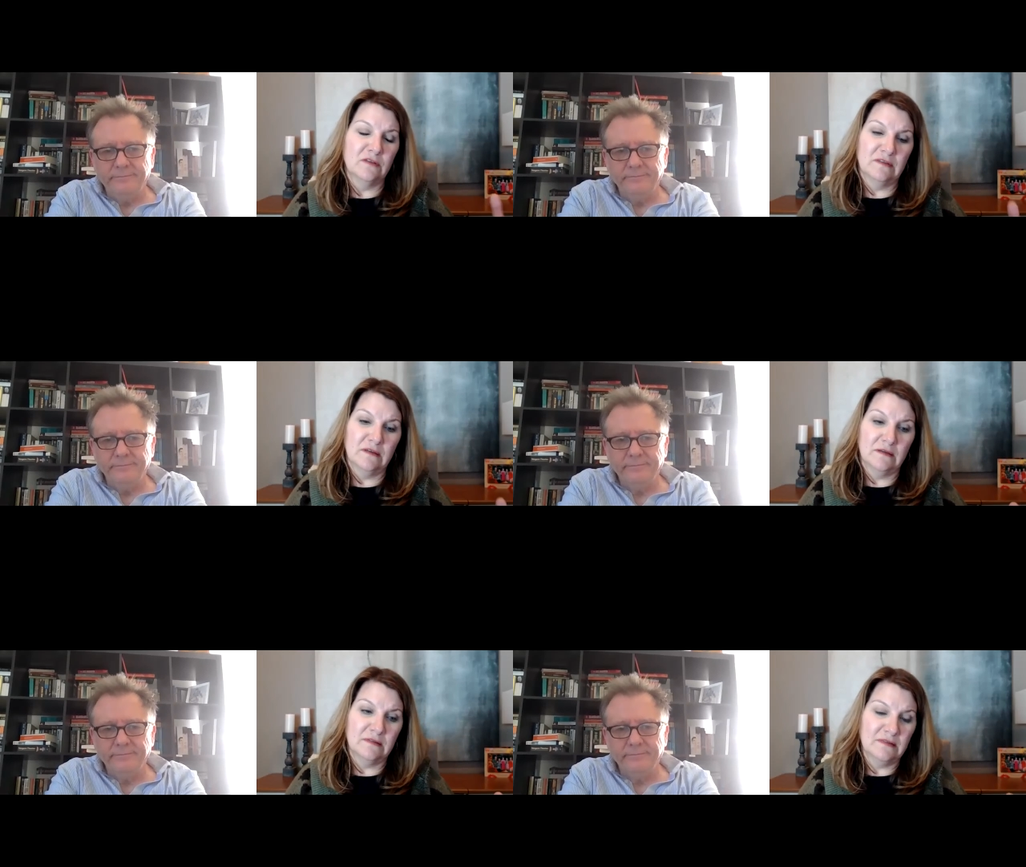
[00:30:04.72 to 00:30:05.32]
Speaker 1: just
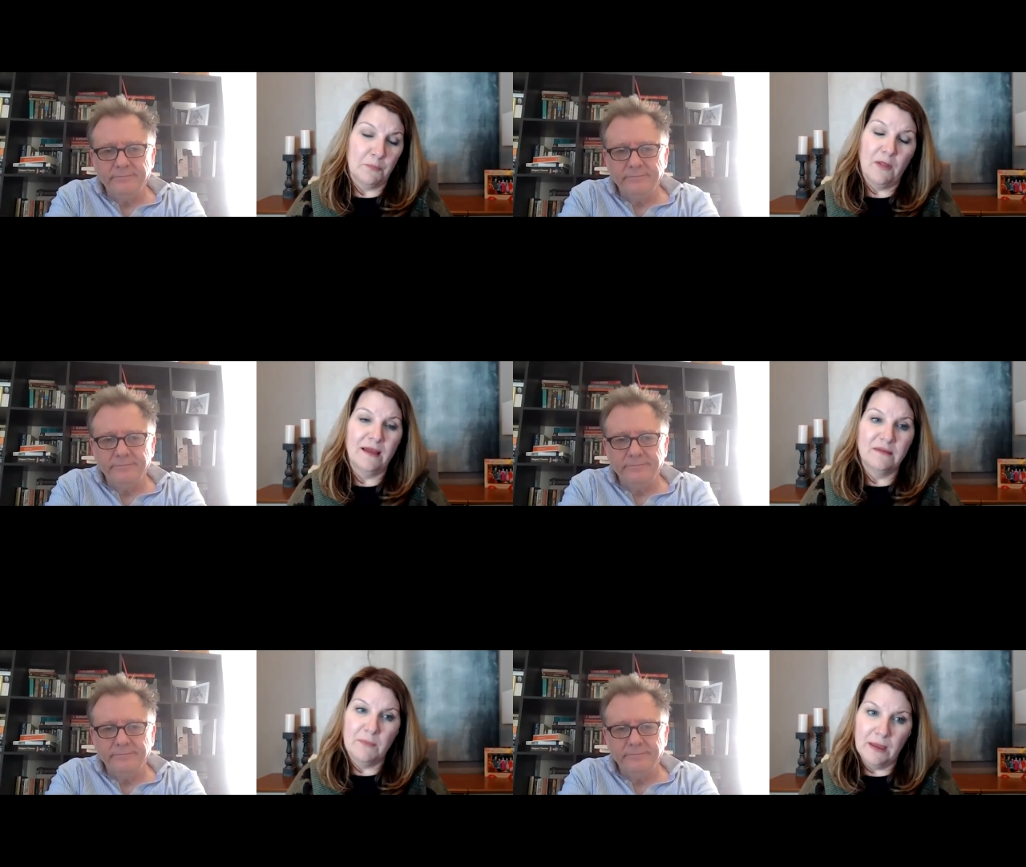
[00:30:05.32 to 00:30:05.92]
a
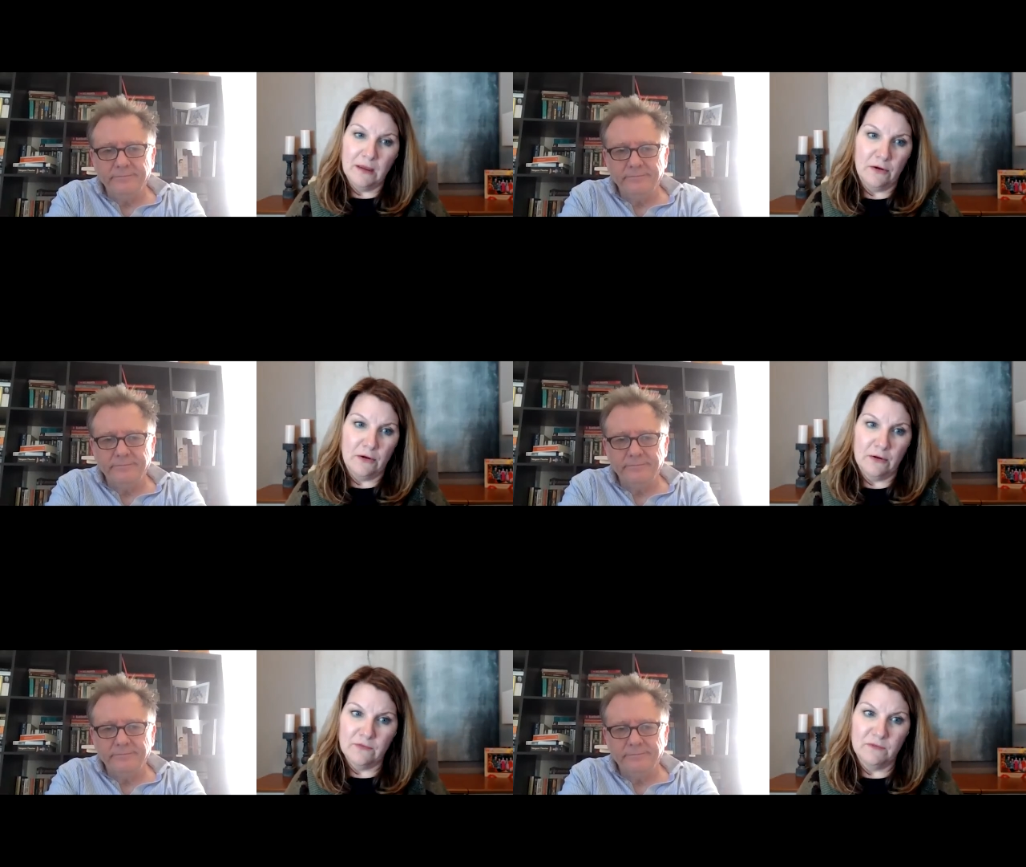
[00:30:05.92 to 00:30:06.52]
supply demand
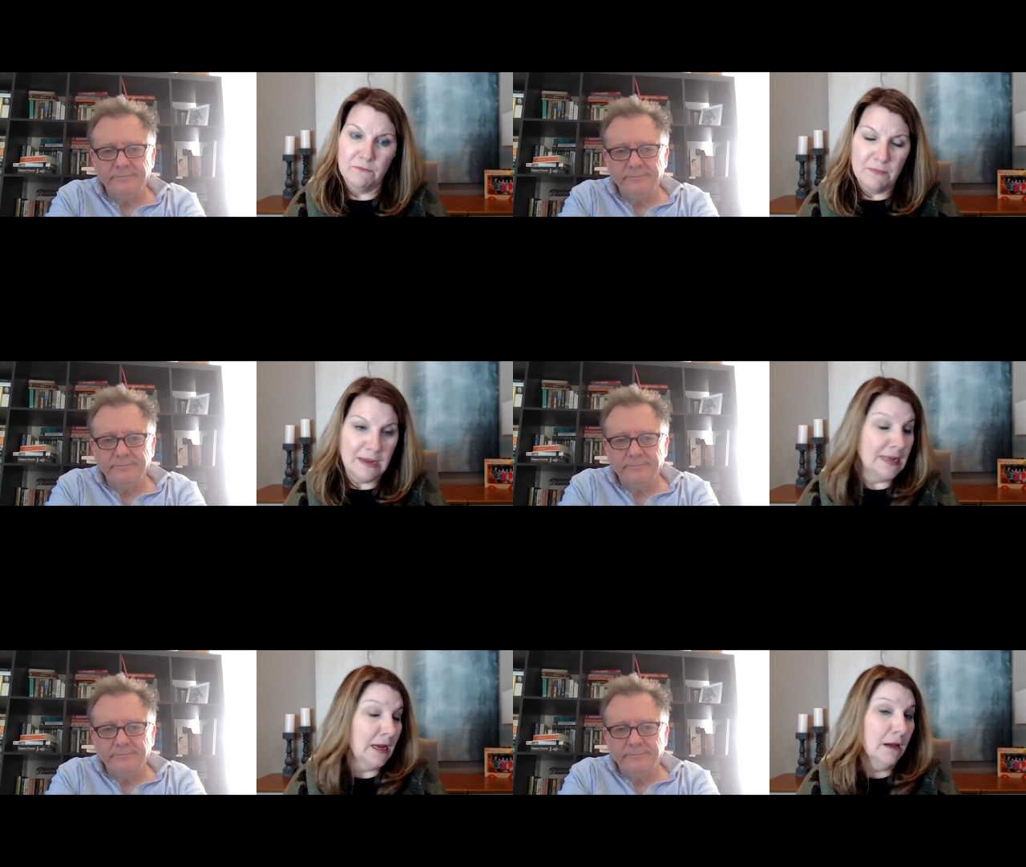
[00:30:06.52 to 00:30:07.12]
curves
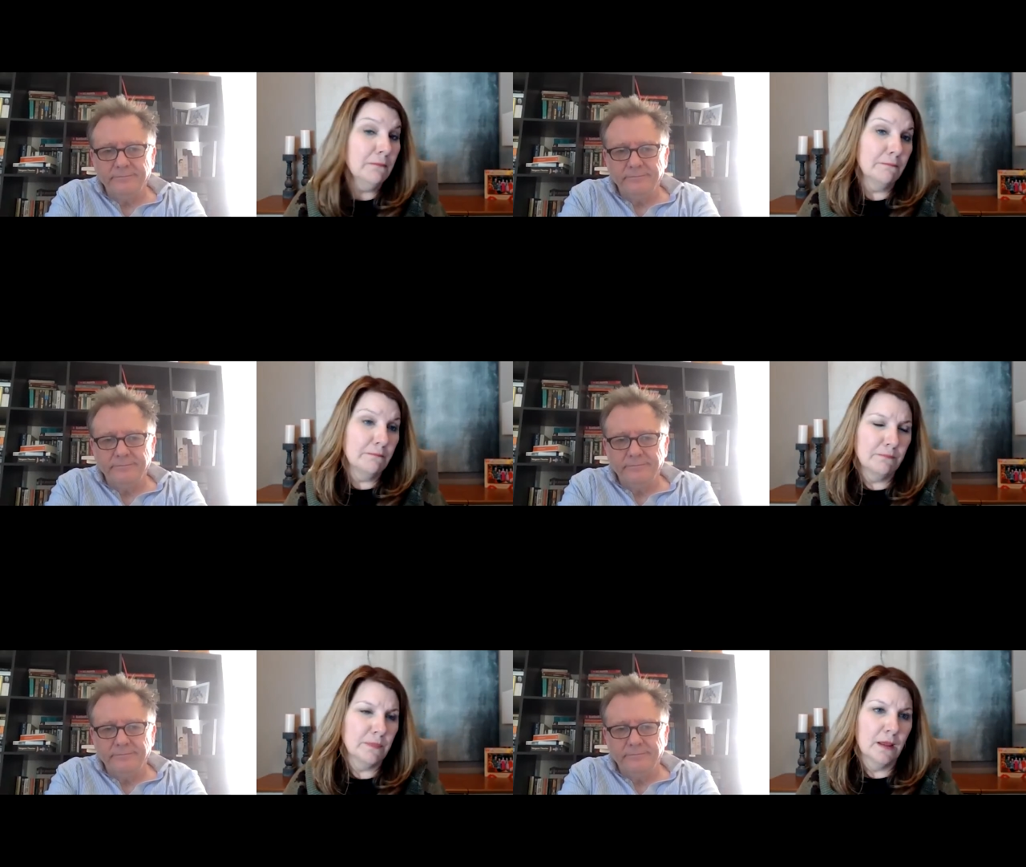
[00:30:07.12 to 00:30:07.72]
meeting up
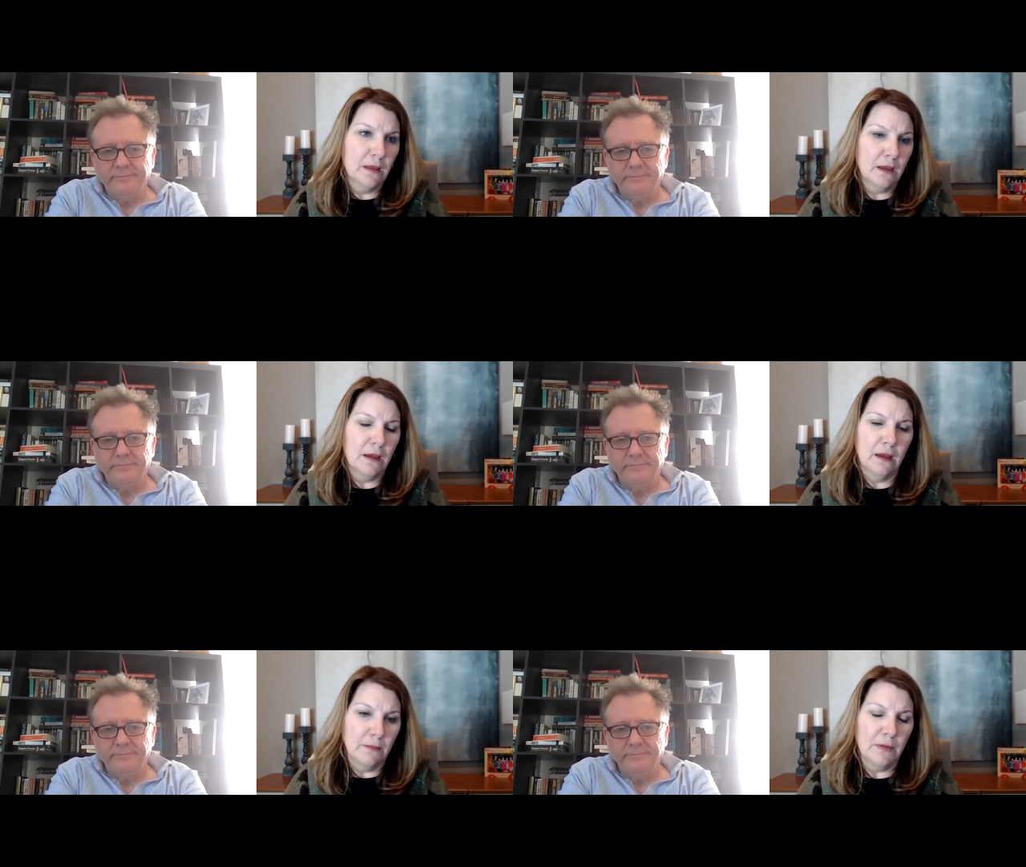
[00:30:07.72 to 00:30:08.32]

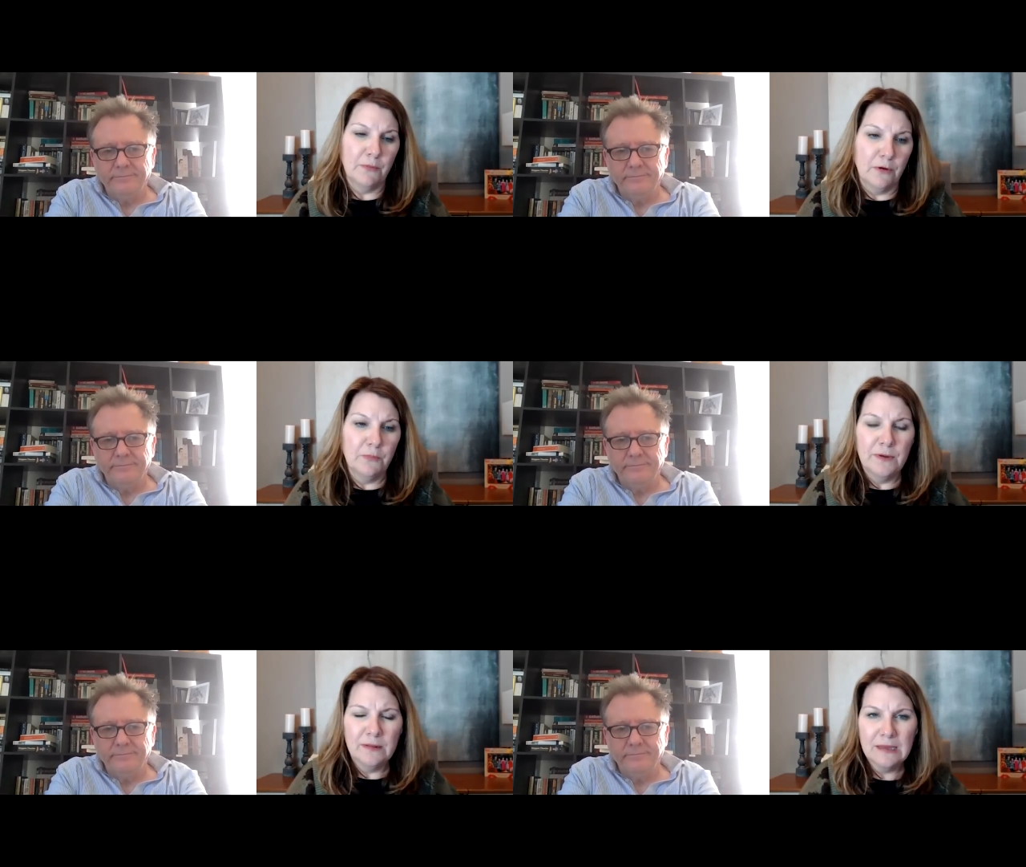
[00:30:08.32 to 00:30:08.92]
um,
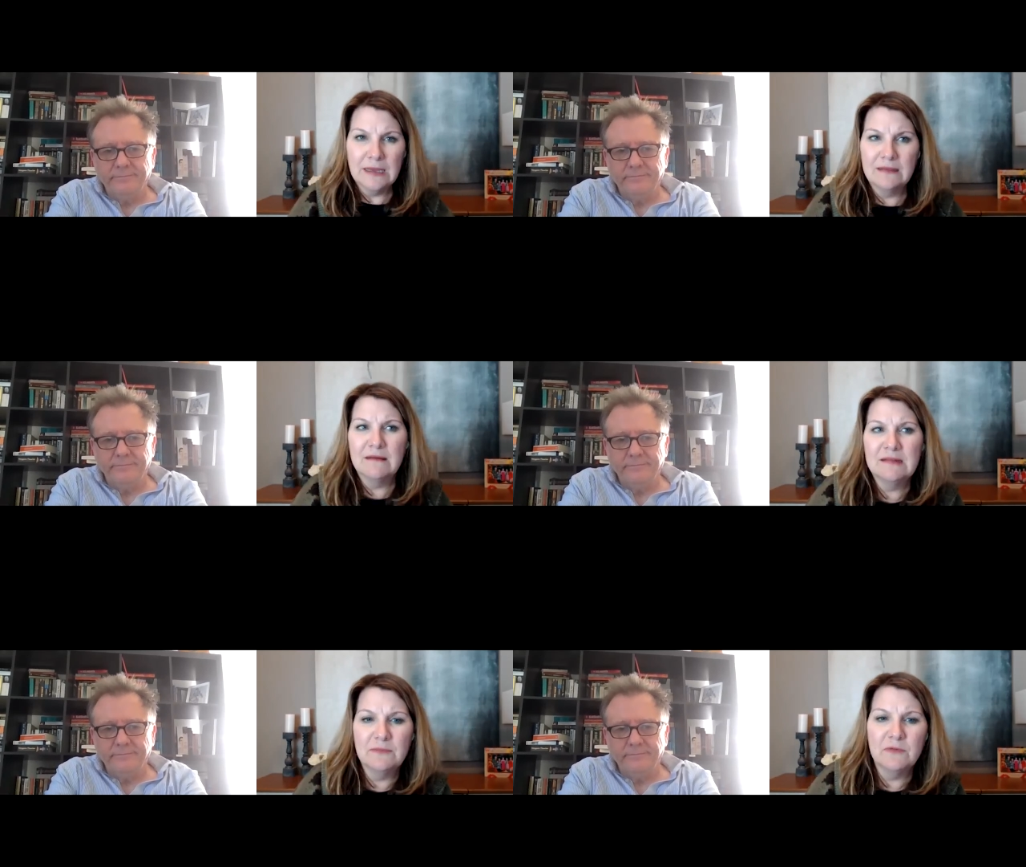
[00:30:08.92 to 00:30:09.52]
appropriately, it
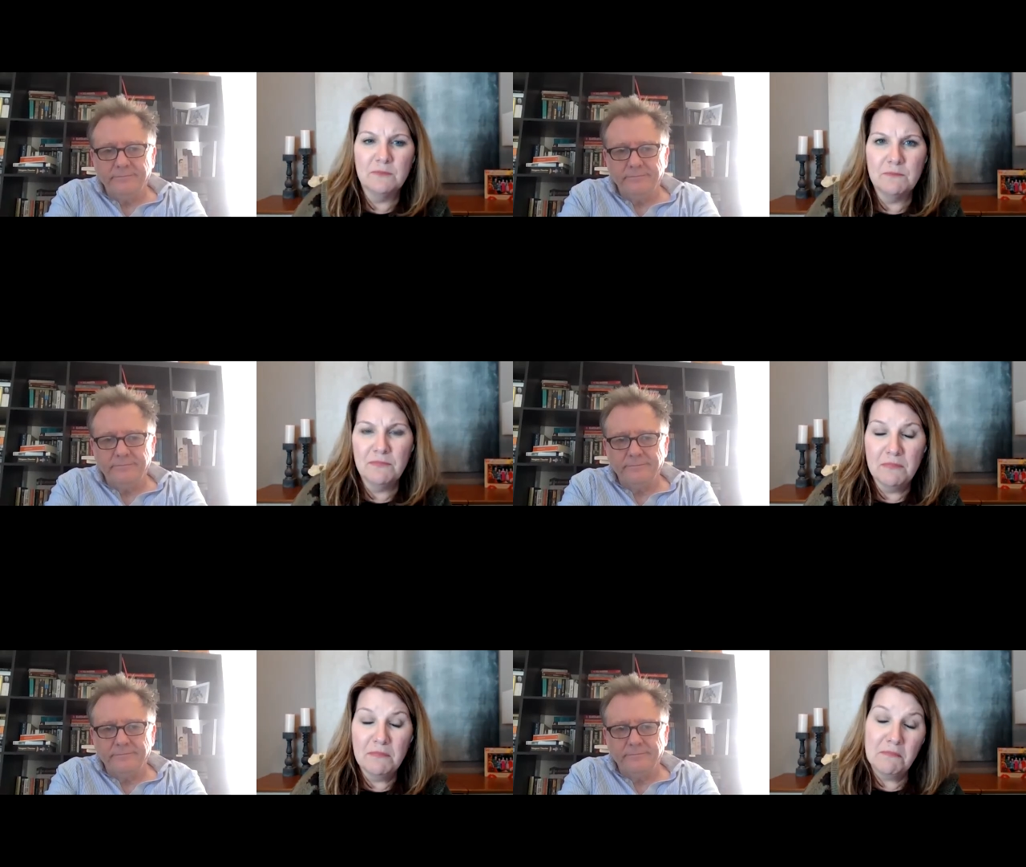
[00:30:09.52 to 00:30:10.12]
does seem to,
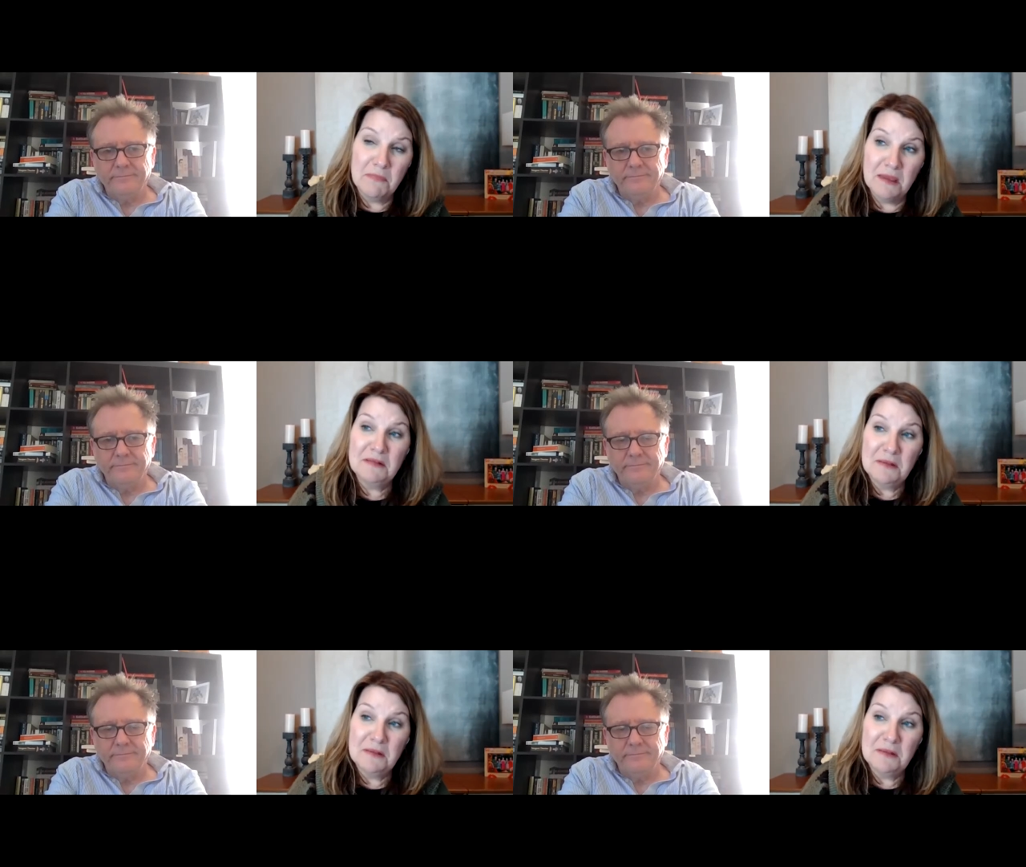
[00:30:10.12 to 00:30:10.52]
it